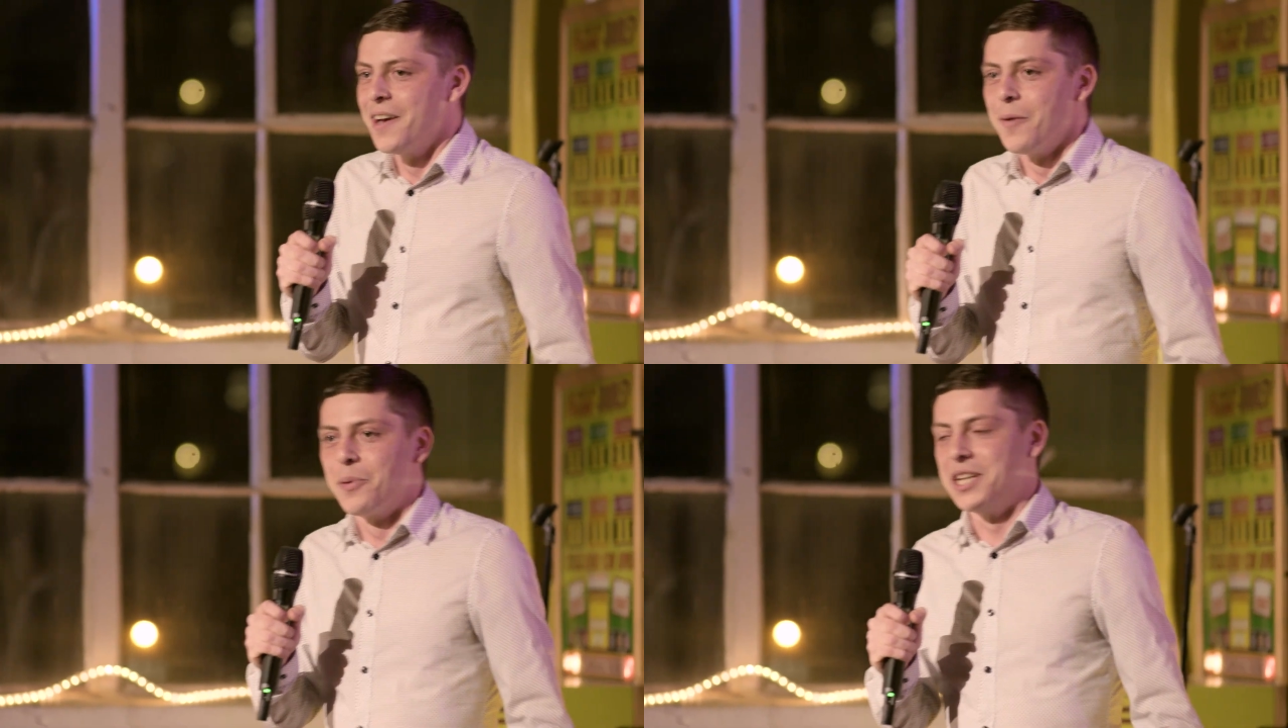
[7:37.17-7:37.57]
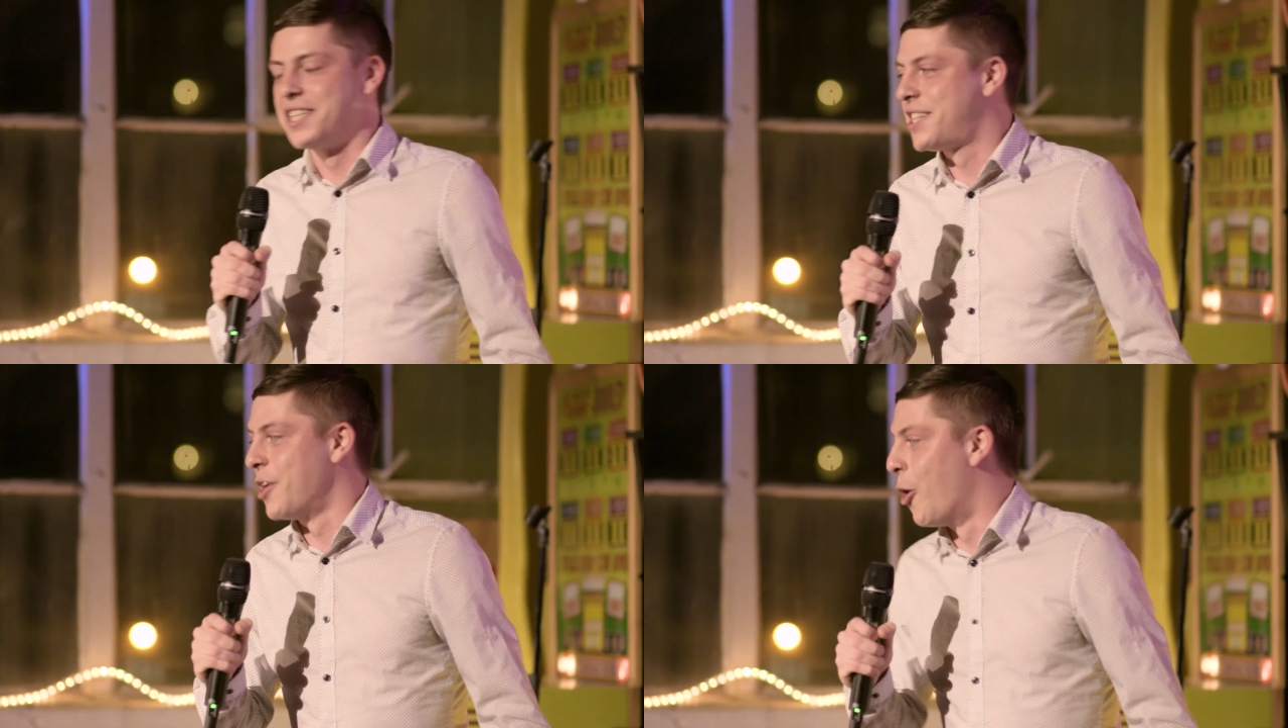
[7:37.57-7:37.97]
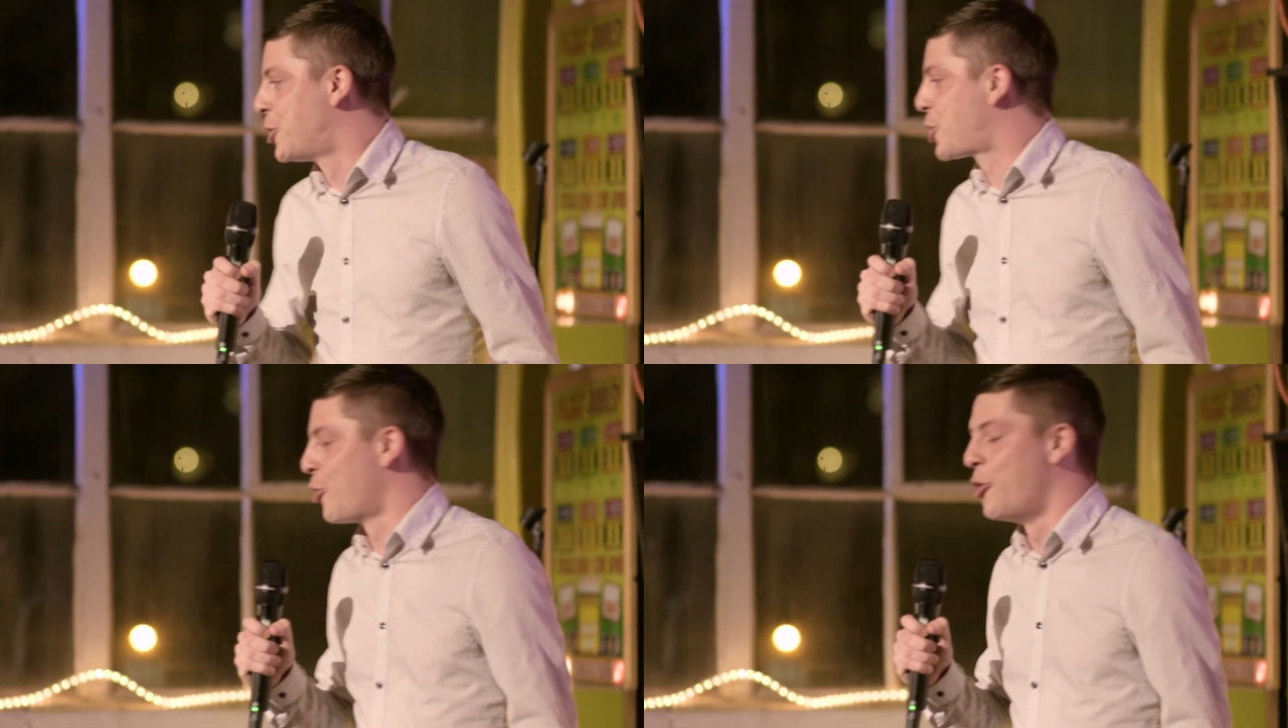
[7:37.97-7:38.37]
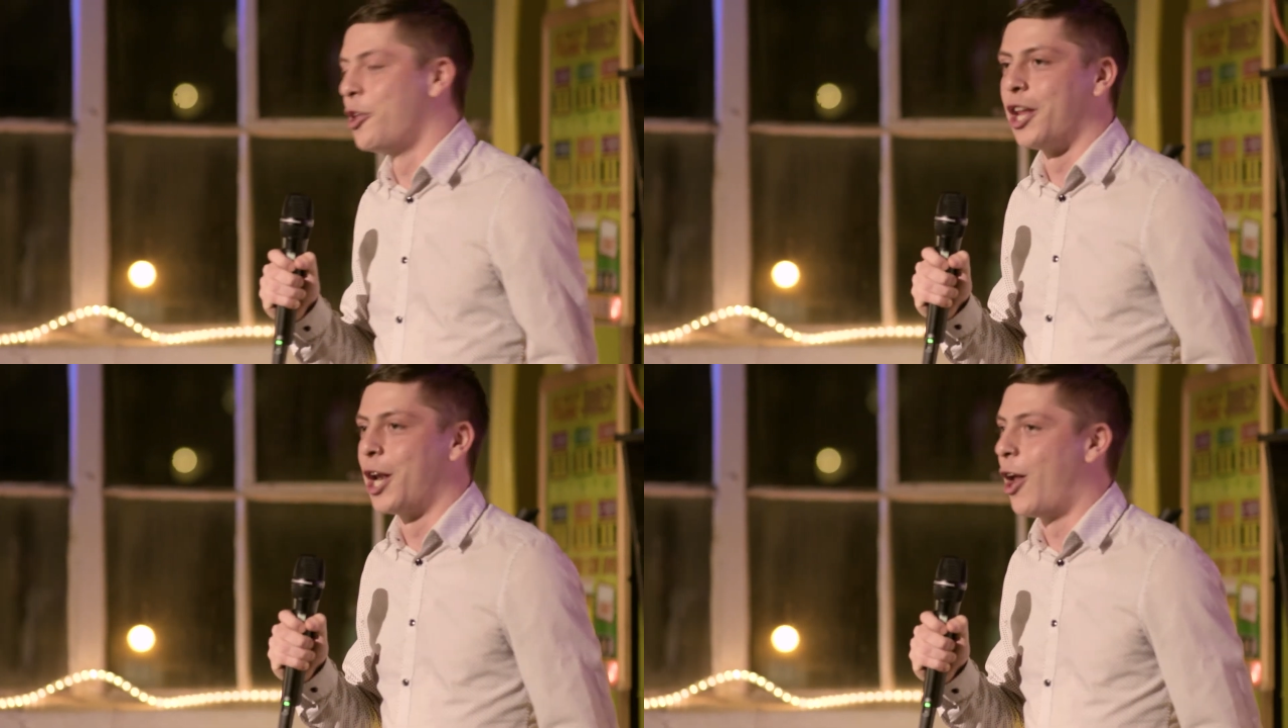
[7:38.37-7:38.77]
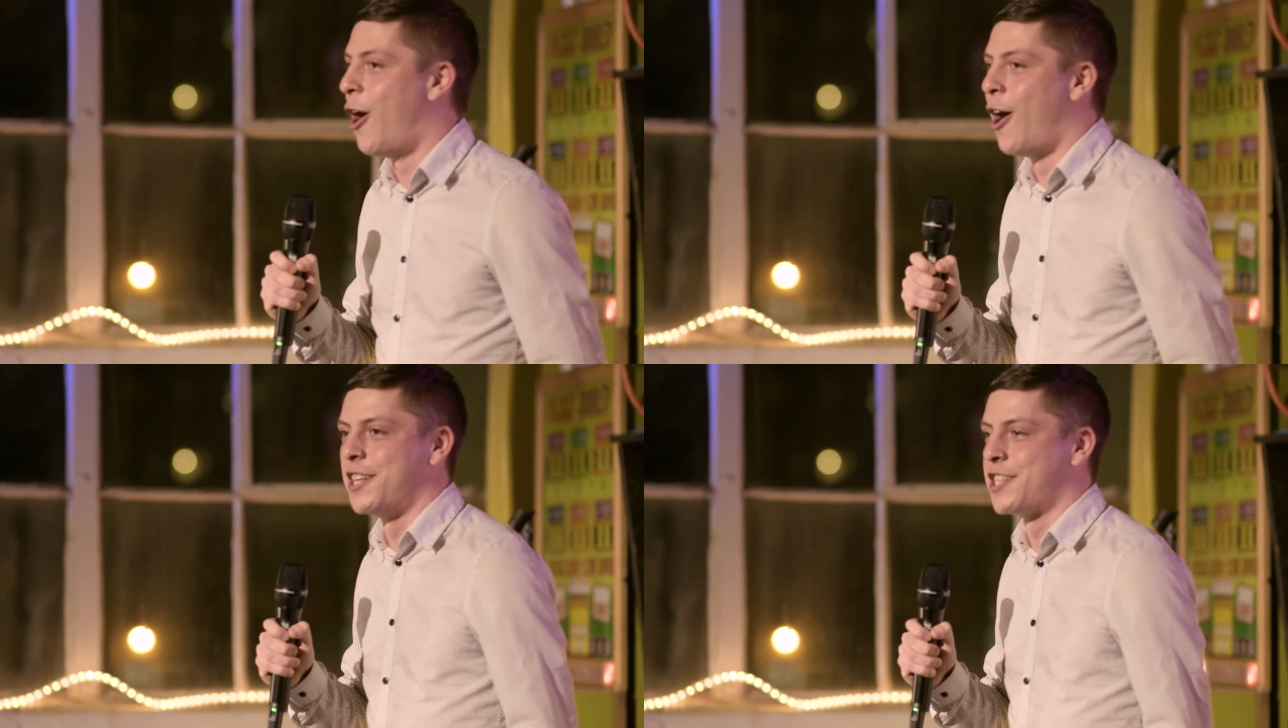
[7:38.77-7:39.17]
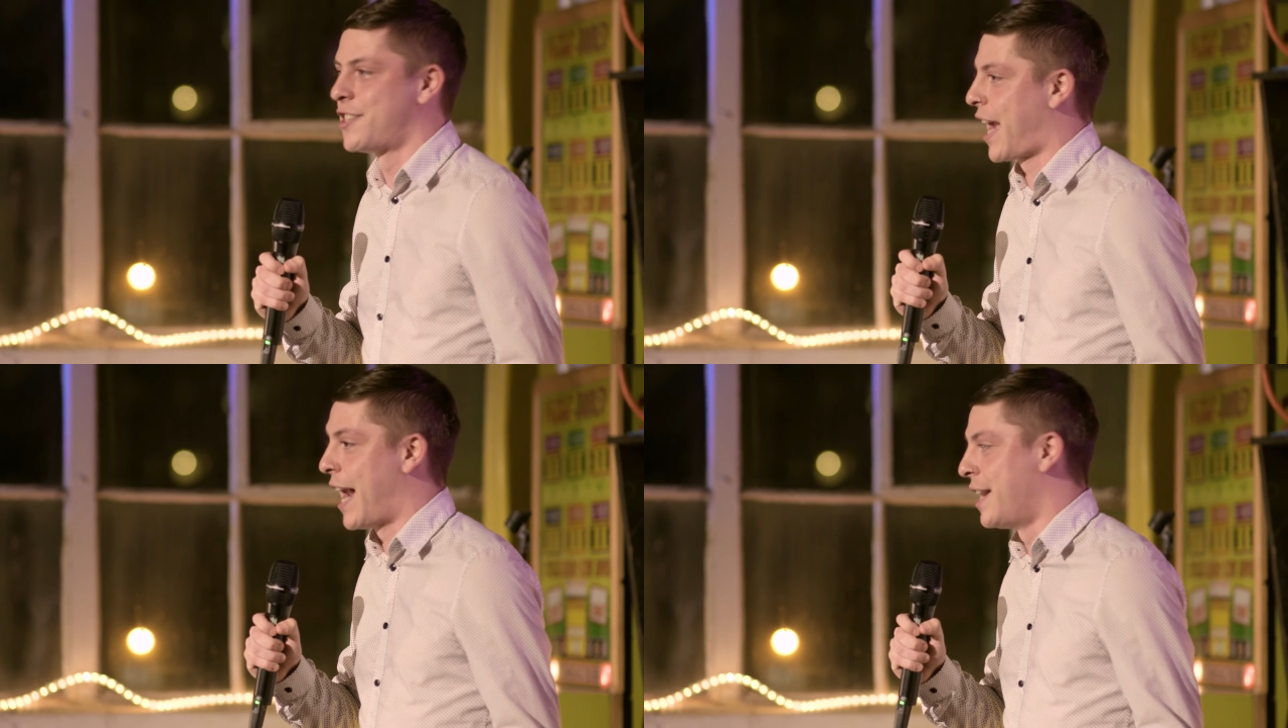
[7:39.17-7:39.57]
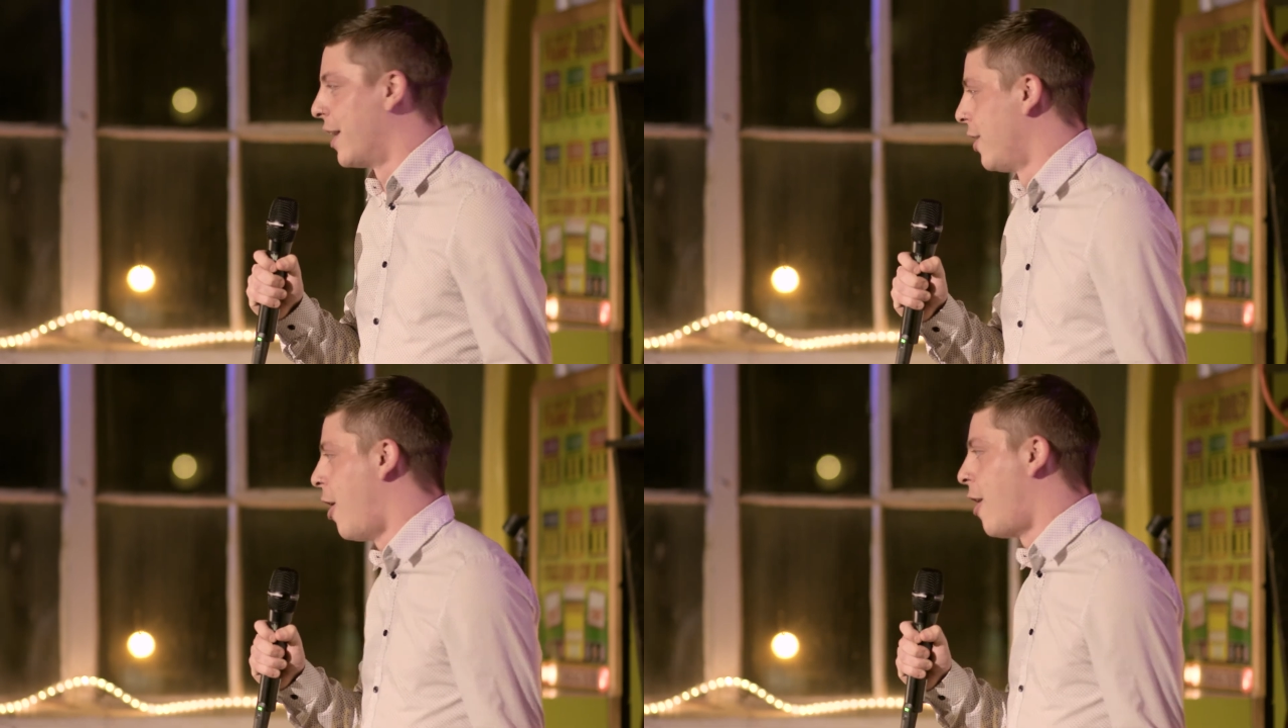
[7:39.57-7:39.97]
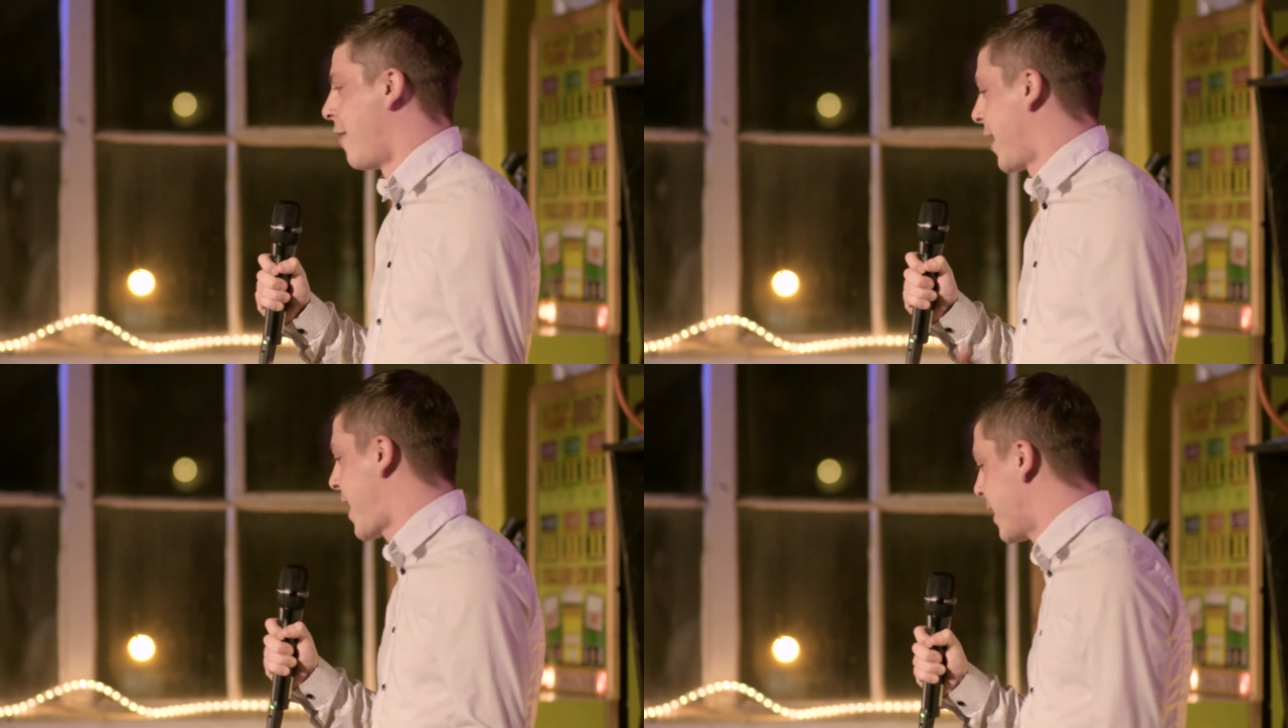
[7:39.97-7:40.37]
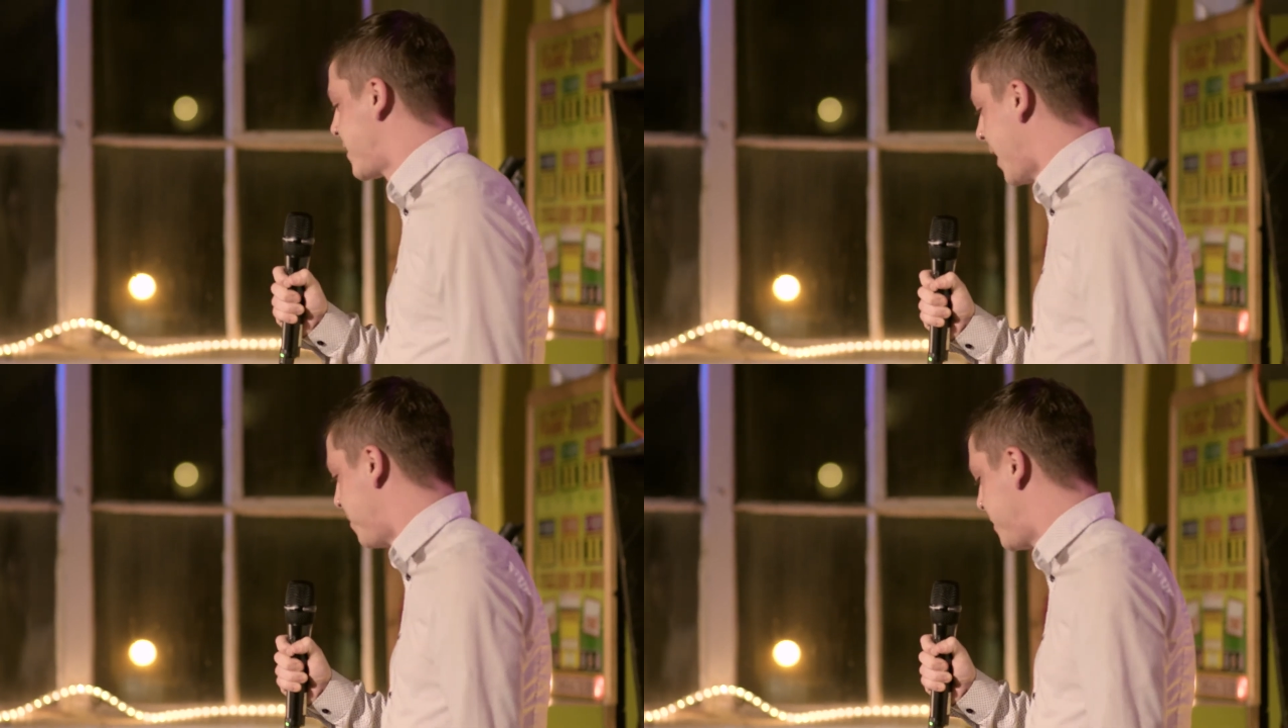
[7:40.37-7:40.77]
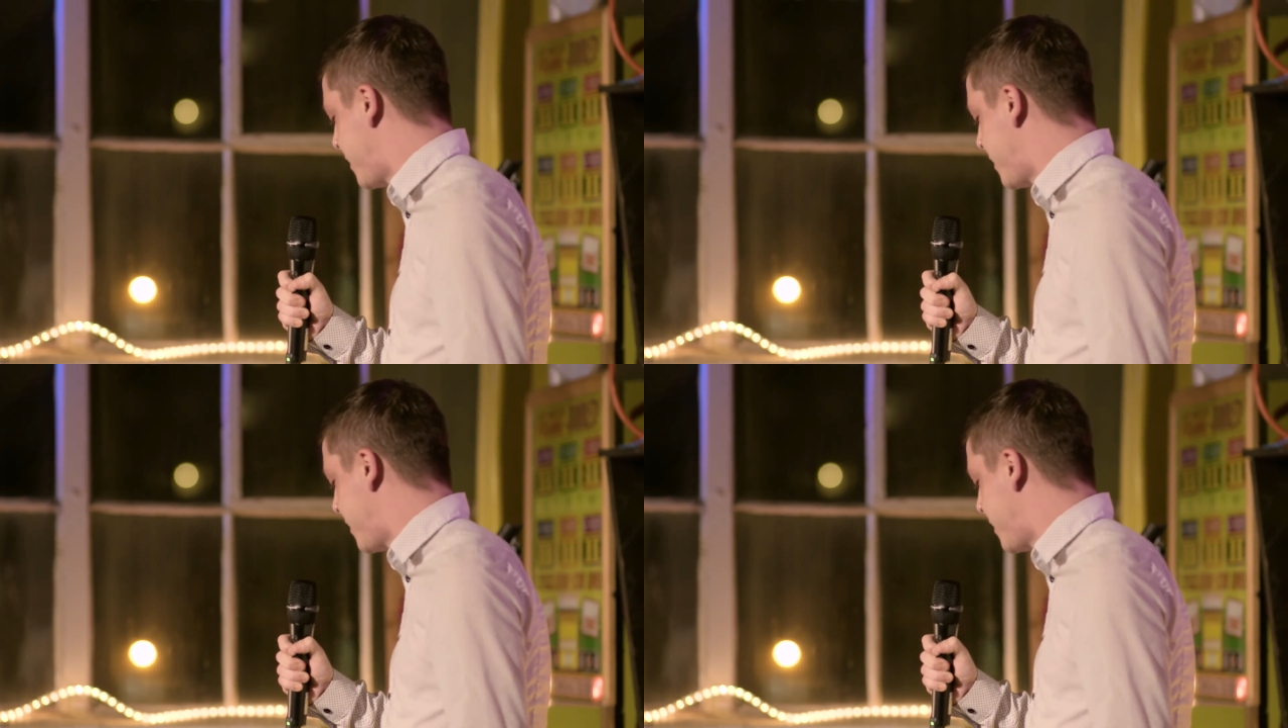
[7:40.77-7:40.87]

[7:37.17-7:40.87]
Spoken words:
But he's so true to the law. He's just like, I need a law or I can't stop